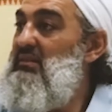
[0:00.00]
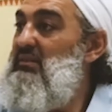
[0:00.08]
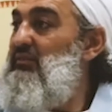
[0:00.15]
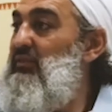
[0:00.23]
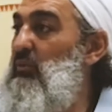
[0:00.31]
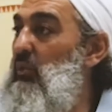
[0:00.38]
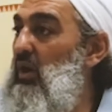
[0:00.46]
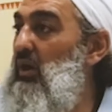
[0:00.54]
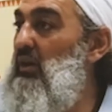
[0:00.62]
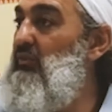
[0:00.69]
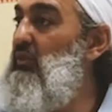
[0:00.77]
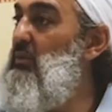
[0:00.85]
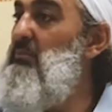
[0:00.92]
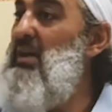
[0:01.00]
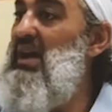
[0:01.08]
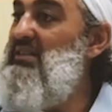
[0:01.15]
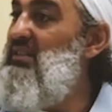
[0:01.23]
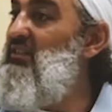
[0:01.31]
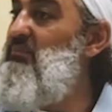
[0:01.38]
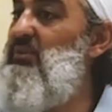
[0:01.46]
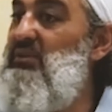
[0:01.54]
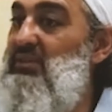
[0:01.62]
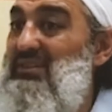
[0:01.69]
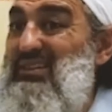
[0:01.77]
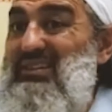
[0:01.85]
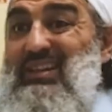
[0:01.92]
For what? For a massive
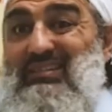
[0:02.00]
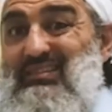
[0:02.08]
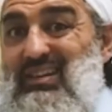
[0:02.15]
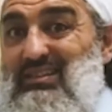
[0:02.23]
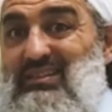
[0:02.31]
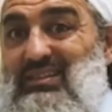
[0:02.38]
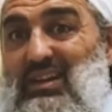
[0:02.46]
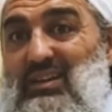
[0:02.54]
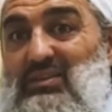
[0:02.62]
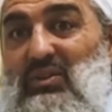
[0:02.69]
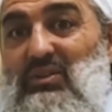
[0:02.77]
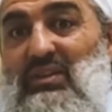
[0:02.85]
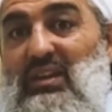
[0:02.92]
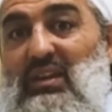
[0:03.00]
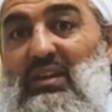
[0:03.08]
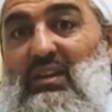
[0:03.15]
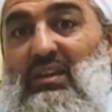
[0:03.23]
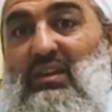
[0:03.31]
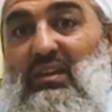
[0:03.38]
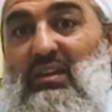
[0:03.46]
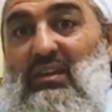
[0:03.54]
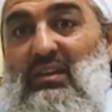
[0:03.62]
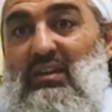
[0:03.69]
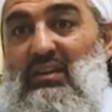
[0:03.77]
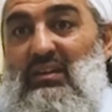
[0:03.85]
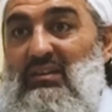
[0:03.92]
building that nothing goes on there.
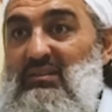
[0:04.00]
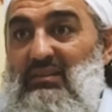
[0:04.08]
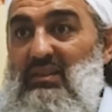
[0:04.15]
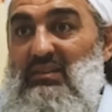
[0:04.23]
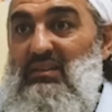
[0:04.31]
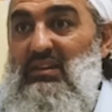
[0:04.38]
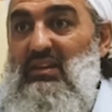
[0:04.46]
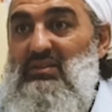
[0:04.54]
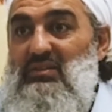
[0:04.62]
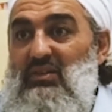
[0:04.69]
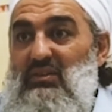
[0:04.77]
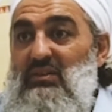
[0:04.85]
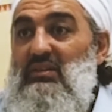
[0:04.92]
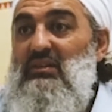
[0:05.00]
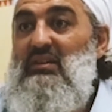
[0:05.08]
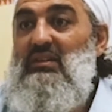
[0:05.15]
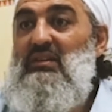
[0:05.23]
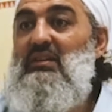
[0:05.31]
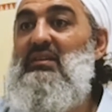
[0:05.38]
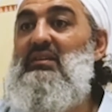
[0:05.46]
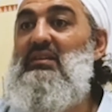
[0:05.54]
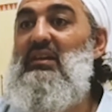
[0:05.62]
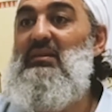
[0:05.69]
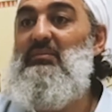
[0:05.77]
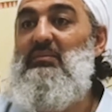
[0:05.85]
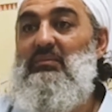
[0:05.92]
Nothing goes on.
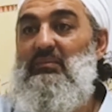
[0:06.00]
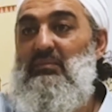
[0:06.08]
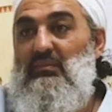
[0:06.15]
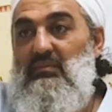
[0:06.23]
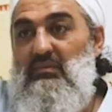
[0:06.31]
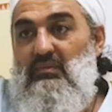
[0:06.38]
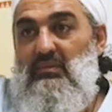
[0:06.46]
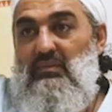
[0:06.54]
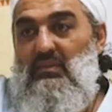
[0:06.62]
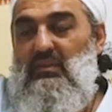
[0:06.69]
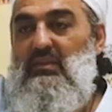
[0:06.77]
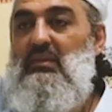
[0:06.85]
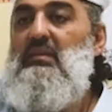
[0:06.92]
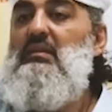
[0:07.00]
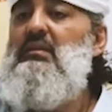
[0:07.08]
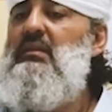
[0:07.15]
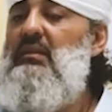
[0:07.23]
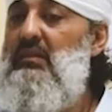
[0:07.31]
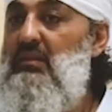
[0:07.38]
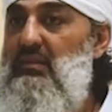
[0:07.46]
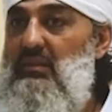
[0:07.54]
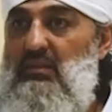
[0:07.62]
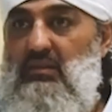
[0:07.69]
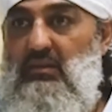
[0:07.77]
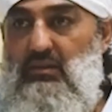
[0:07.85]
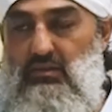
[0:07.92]
No. Can I just ask a question?
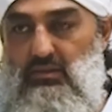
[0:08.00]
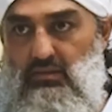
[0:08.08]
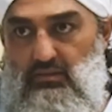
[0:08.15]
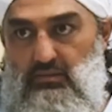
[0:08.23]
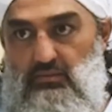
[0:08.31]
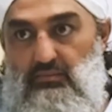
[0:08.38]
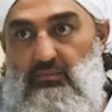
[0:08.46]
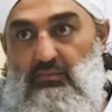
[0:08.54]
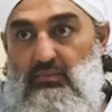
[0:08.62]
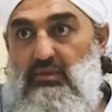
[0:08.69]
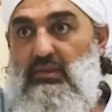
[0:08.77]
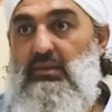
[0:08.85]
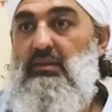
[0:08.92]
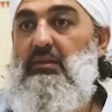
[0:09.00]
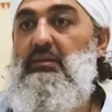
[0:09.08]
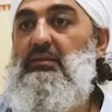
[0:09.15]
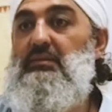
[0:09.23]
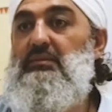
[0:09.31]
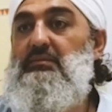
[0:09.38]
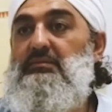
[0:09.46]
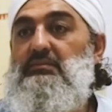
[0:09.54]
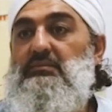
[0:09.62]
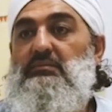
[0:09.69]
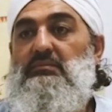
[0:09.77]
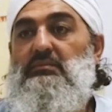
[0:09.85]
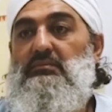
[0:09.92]
Why isn't there
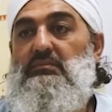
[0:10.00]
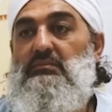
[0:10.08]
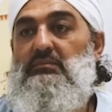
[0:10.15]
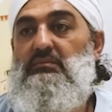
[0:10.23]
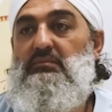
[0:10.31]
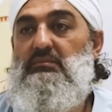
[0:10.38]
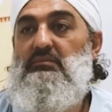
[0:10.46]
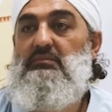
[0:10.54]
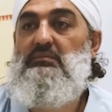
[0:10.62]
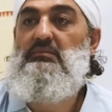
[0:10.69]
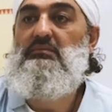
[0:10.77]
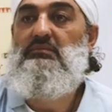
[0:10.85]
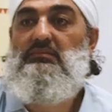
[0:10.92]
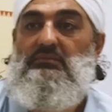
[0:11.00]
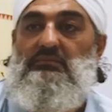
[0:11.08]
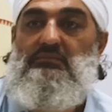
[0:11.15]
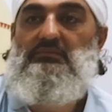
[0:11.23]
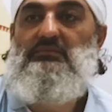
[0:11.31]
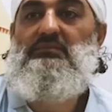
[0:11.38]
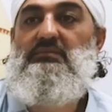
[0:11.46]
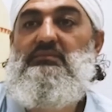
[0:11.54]
after prayers any